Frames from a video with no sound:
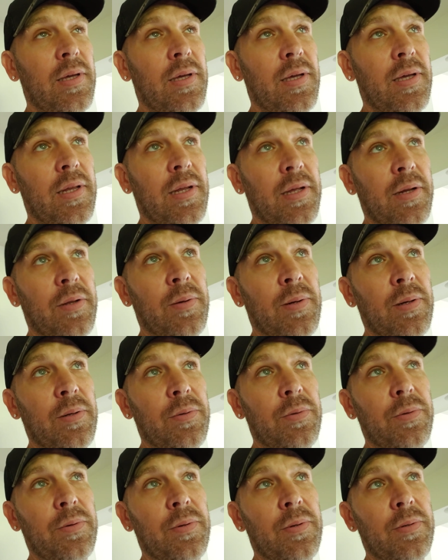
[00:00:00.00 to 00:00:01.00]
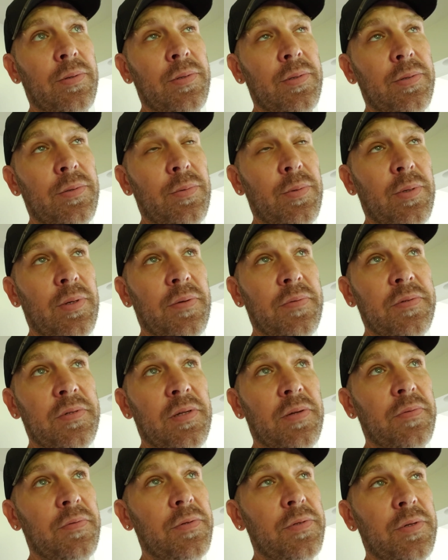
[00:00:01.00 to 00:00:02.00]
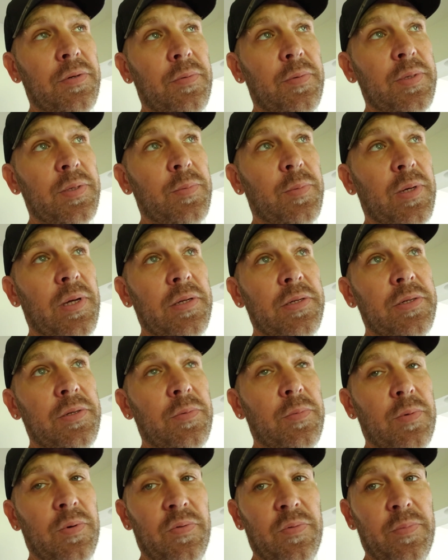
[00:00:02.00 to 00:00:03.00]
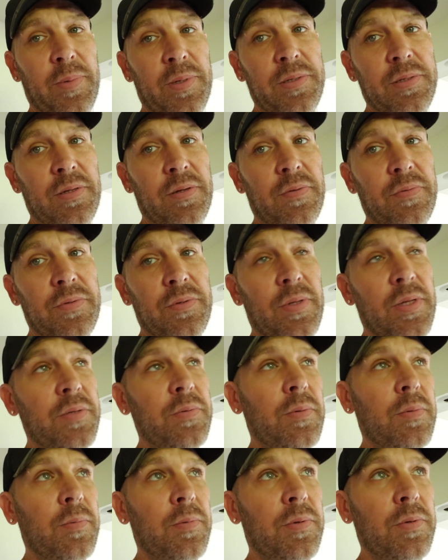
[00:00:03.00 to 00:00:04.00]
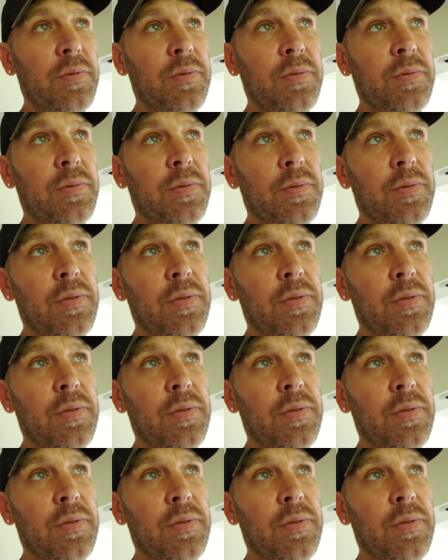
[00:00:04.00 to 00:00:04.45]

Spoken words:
And I know how to do enough stuff. There's no reason why I shouldn't work for myself. So that's what I want to do.